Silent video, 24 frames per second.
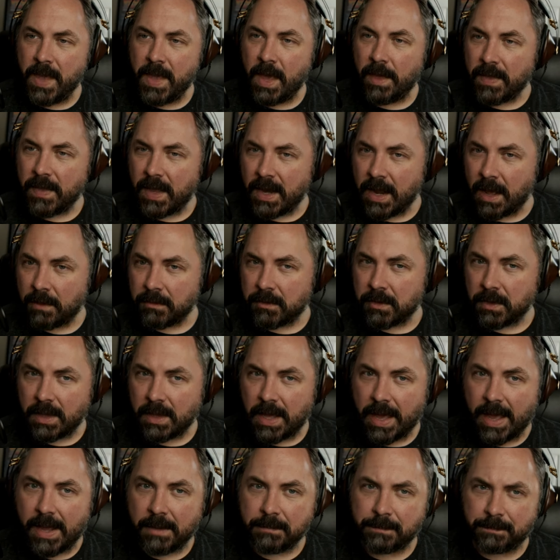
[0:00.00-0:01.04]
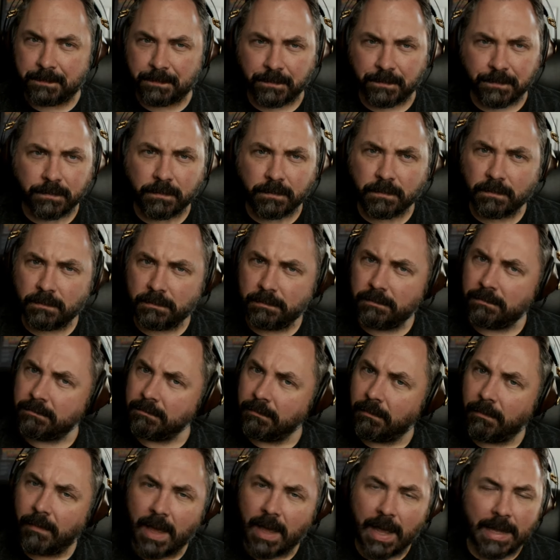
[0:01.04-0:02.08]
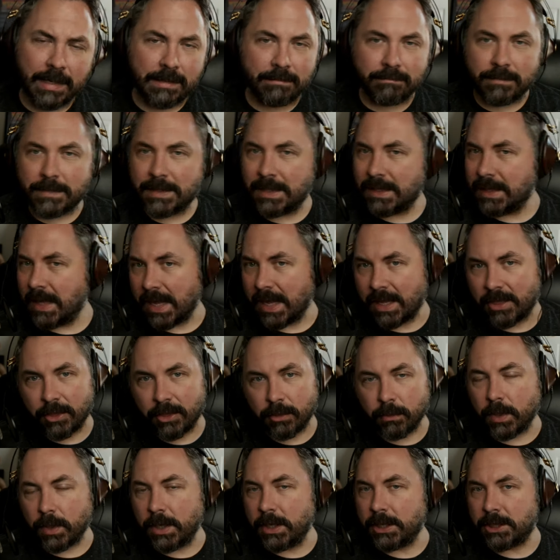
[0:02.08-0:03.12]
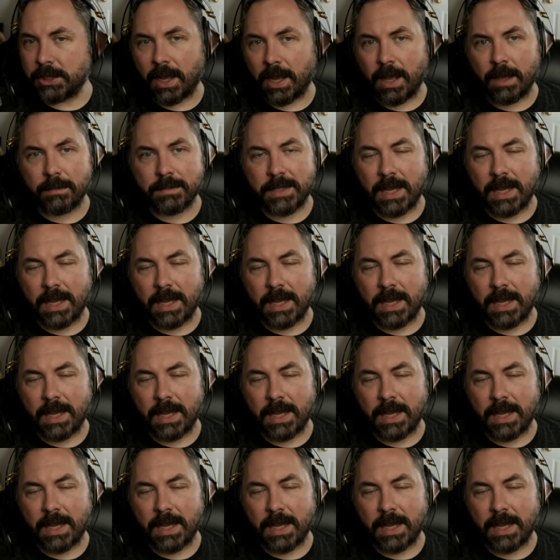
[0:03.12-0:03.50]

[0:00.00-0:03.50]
Then after that, I did like three jobs.